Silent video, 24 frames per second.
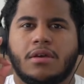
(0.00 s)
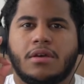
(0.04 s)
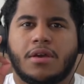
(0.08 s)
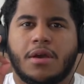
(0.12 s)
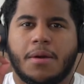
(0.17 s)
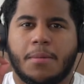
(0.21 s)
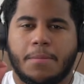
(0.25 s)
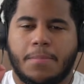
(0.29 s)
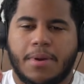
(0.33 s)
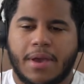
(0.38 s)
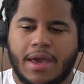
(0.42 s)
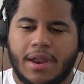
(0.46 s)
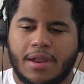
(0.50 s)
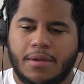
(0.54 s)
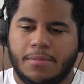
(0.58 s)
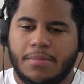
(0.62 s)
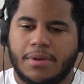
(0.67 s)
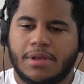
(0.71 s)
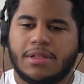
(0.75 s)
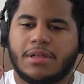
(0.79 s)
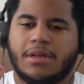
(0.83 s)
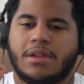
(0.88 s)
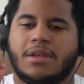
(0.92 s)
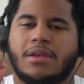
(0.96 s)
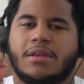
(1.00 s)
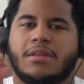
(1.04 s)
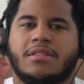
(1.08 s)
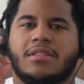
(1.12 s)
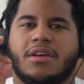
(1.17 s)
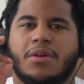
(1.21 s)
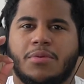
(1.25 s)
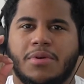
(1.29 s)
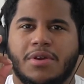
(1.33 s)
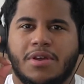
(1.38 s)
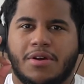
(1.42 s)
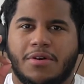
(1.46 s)
Compatibility.
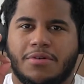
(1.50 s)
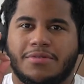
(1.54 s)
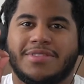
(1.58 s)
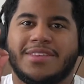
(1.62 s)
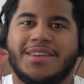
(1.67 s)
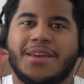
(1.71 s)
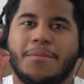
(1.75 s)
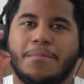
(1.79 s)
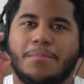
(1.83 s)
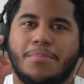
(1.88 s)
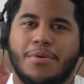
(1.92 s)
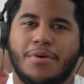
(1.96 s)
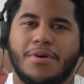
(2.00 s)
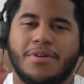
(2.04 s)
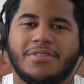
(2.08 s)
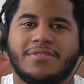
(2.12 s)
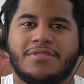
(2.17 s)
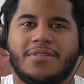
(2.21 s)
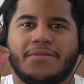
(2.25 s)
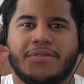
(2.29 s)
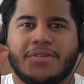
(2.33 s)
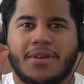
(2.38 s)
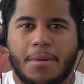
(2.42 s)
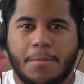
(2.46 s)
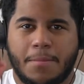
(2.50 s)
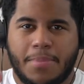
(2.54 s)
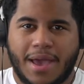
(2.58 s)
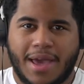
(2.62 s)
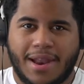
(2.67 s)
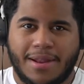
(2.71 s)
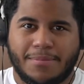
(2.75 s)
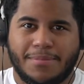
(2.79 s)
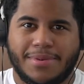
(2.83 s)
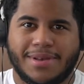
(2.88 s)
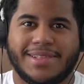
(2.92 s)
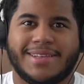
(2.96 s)
There we go. The importance of
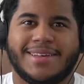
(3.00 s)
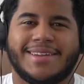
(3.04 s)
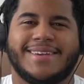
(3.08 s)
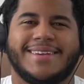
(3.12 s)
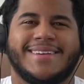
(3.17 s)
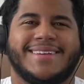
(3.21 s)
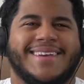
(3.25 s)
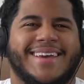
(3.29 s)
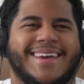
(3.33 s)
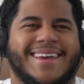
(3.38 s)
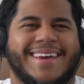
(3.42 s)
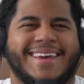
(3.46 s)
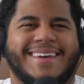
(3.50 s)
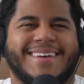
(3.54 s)
compatibility.